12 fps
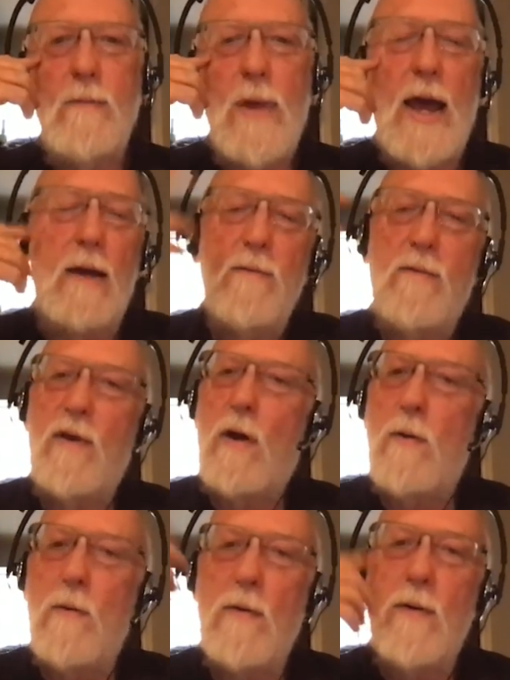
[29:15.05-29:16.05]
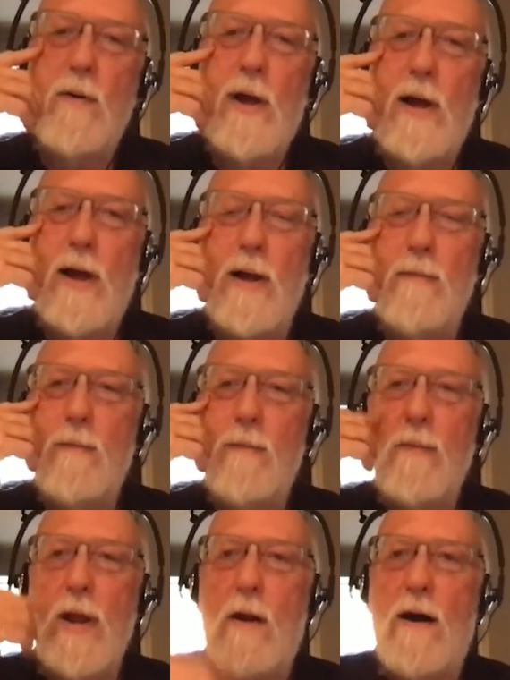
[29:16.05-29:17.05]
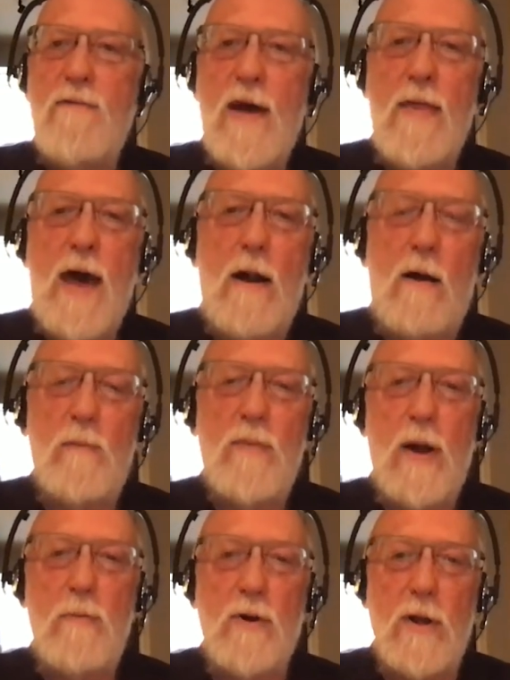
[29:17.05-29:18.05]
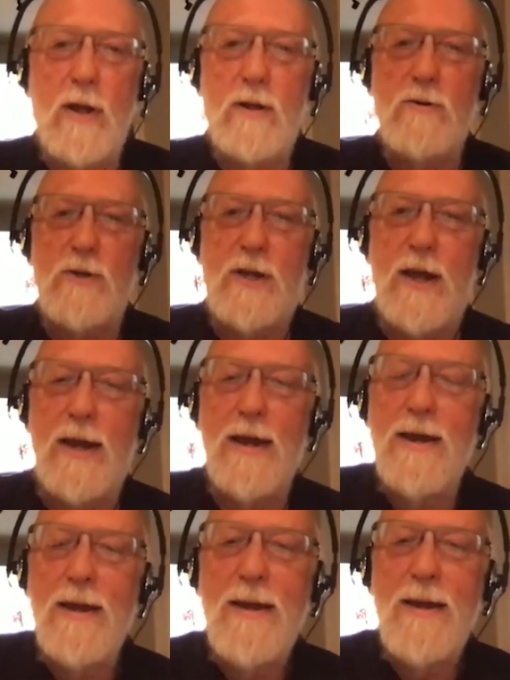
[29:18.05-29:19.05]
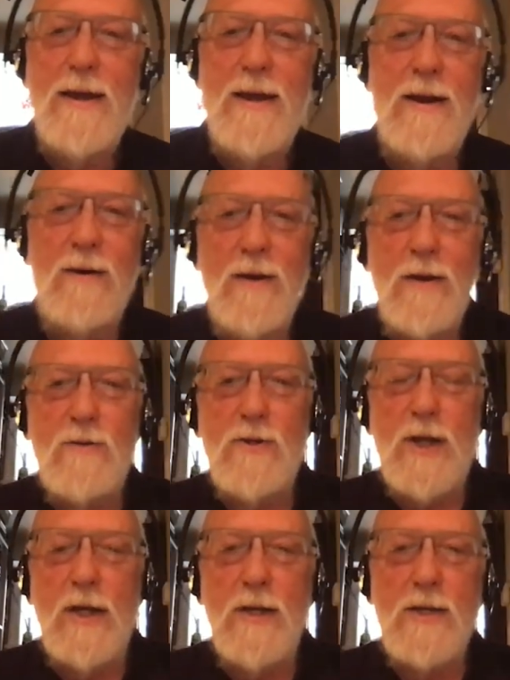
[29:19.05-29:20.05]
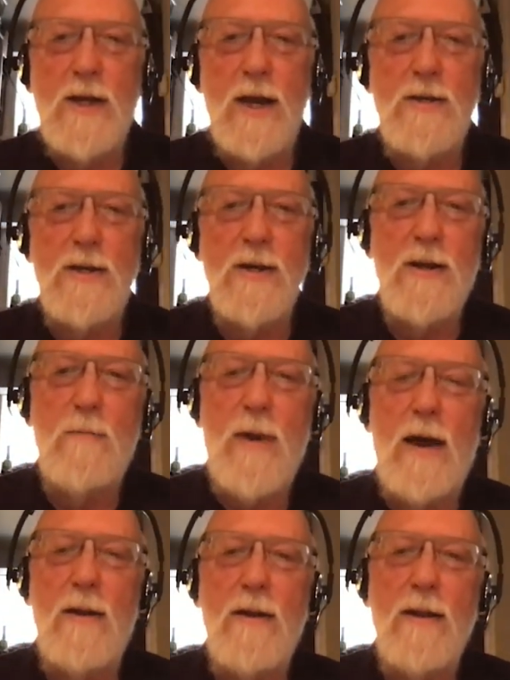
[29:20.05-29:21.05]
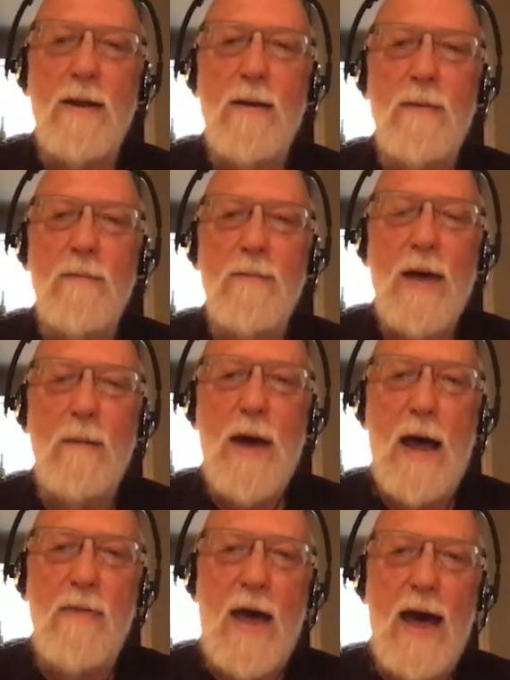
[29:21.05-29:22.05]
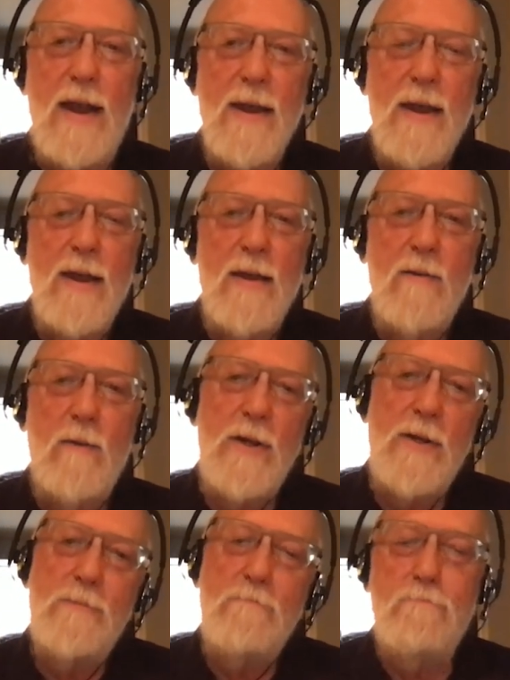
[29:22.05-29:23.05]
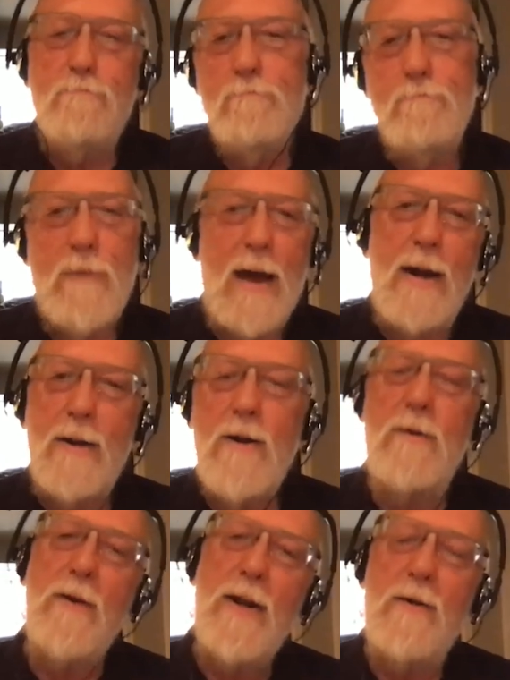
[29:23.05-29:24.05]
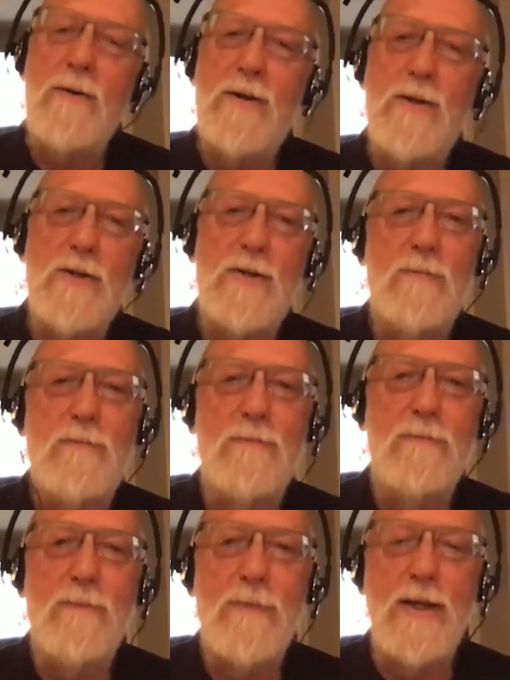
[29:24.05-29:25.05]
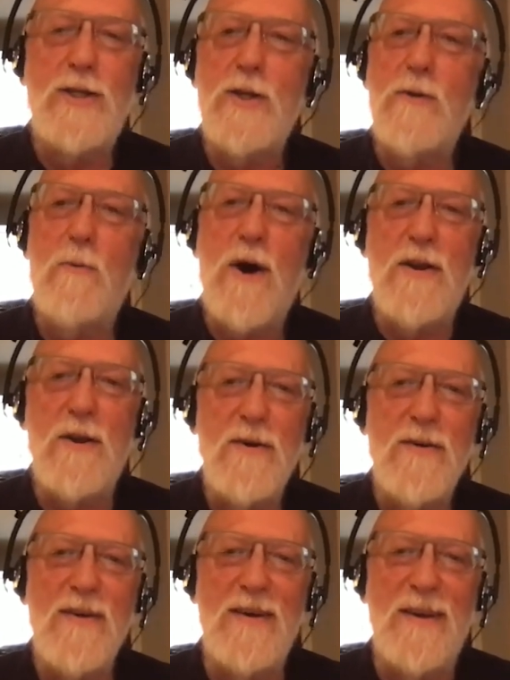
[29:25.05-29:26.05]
Yeah. So, I found that all a pretty interesting, interesting discussion about that, which I don't know, it just leads you to wonder,